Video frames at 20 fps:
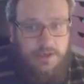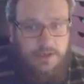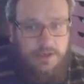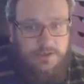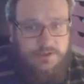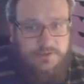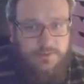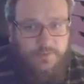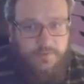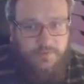
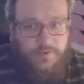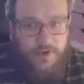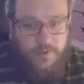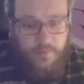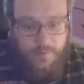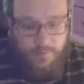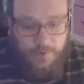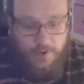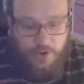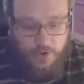simplify a
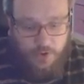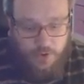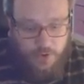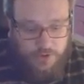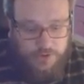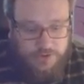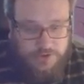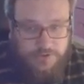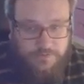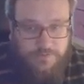bit,
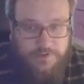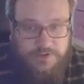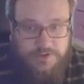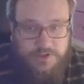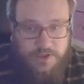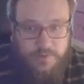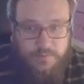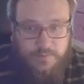because if I type